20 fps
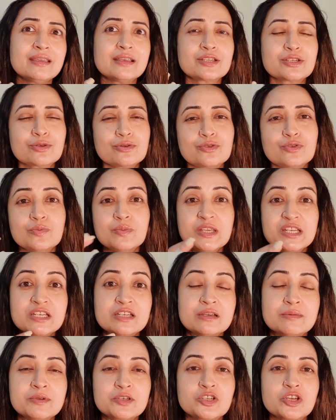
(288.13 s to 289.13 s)
it's good to meet a
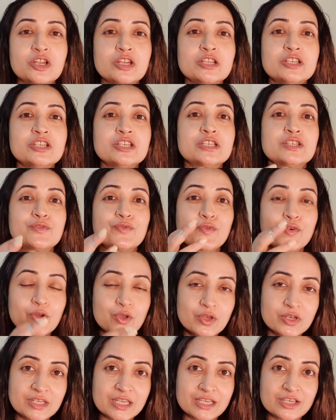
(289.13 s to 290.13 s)
dermatologist for
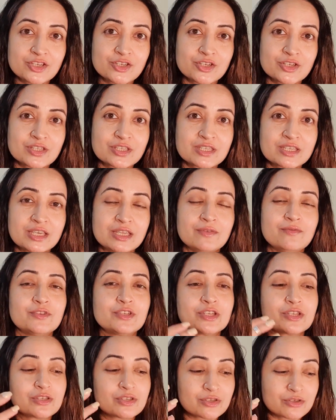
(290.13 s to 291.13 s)
your textured skin which
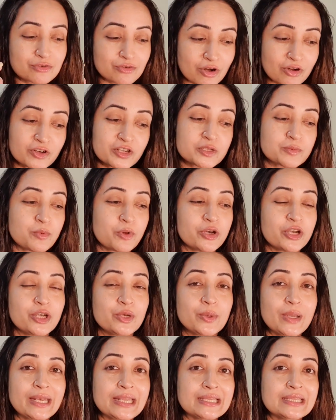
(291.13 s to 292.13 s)
is not responding
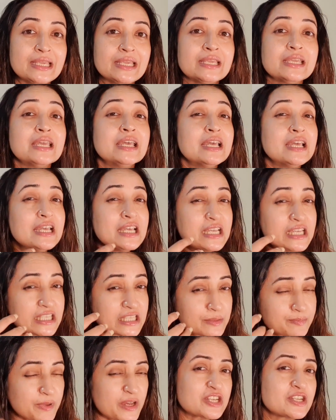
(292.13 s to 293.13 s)
to anything,
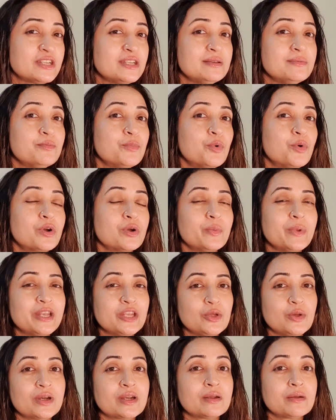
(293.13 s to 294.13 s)
especially more when
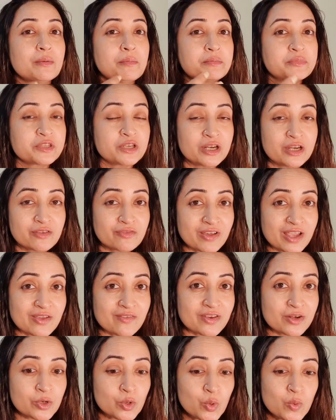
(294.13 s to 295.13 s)
you're
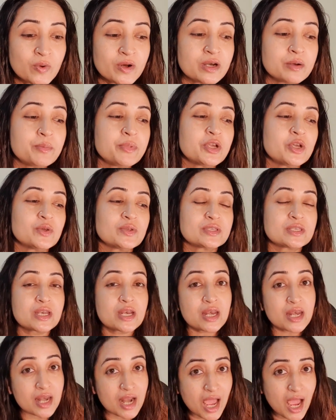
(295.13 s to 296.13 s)
35 and over, because
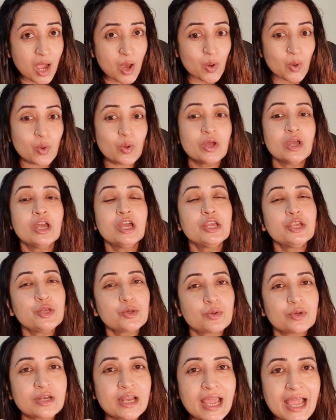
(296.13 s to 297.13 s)
now you
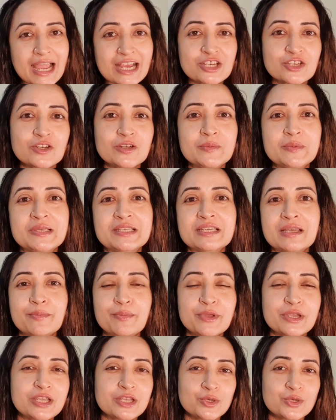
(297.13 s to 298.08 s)
could actually be stepping